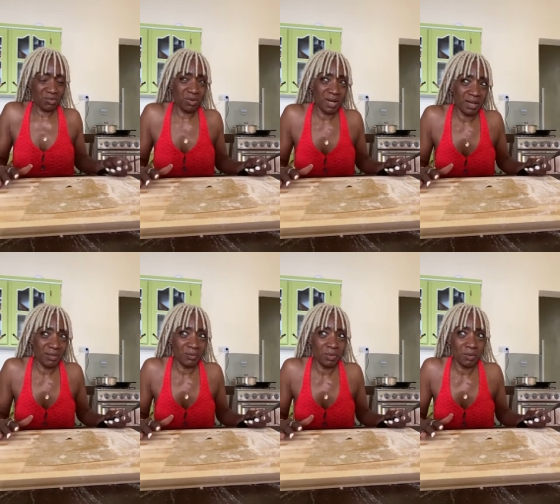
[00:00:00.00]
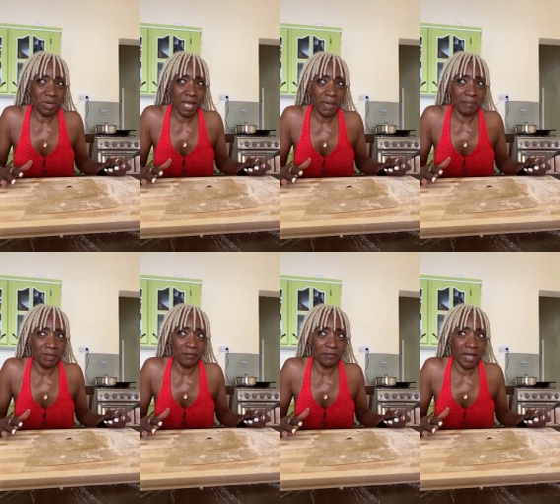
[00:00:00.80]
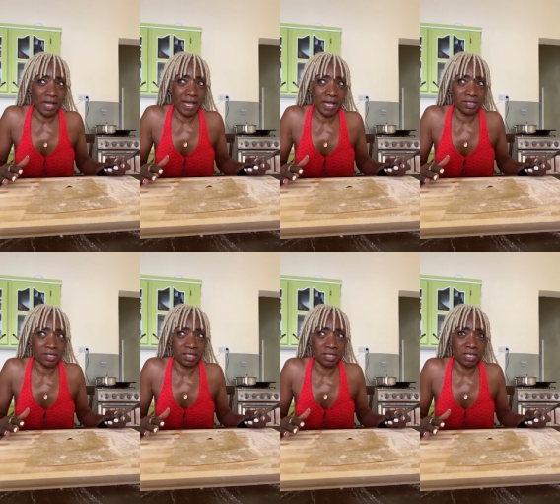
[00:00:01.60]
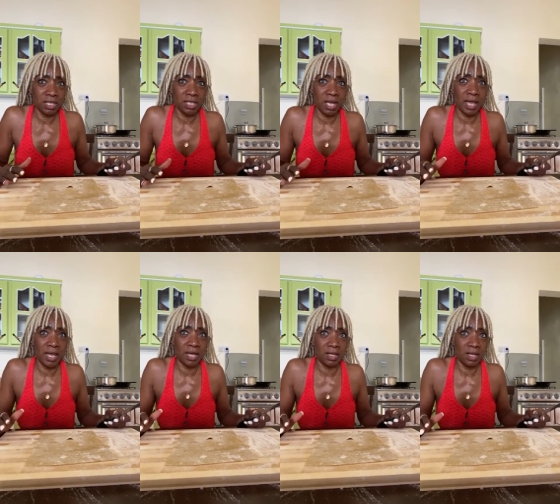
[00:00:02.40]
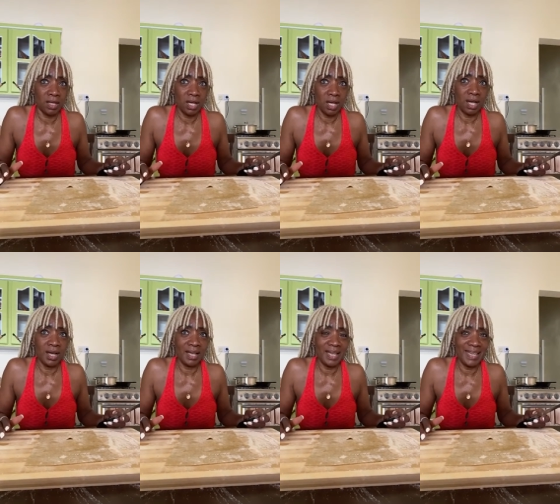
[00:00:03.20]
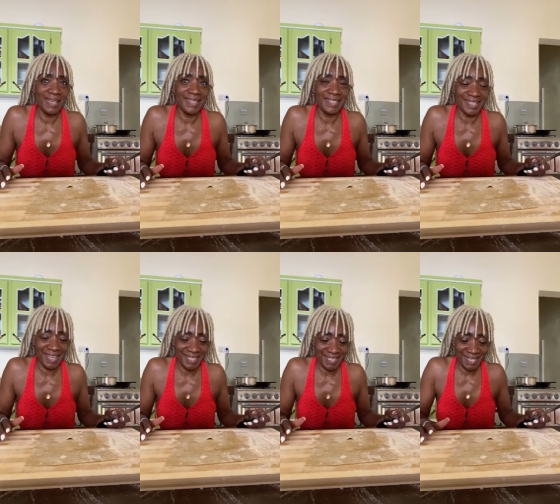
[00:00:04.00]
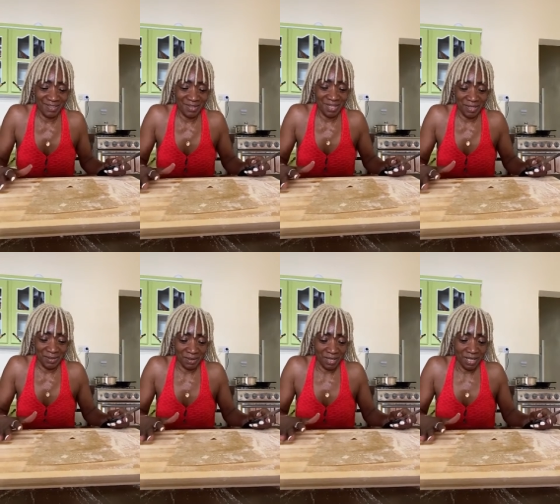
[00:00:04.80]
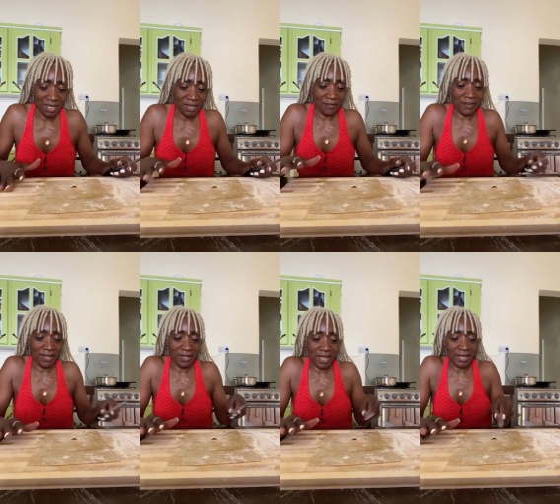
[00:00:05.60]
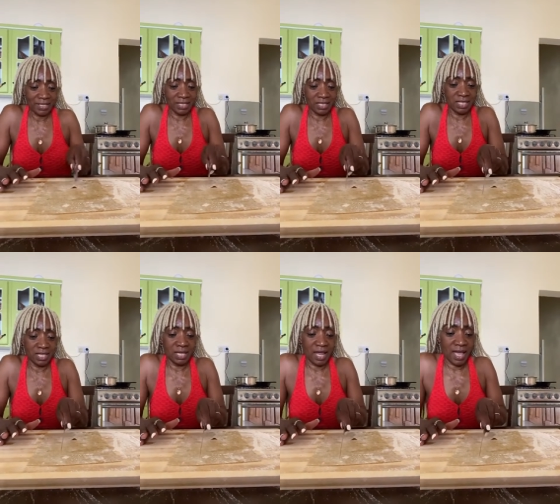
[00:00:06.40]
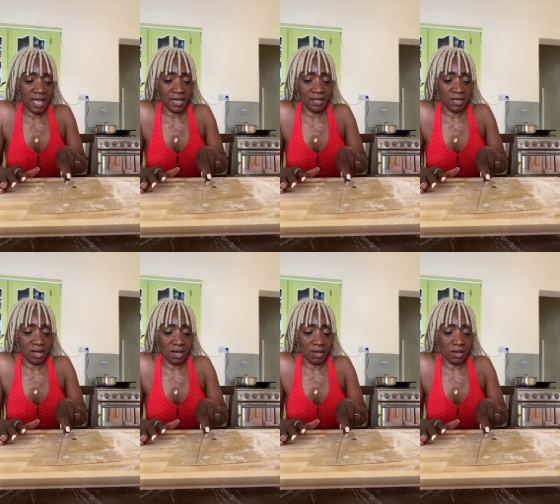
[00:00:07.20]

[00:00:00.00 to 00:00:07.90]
Okay, oil will add to the chew, making sure you catch it when it's al dente. That's what I thought.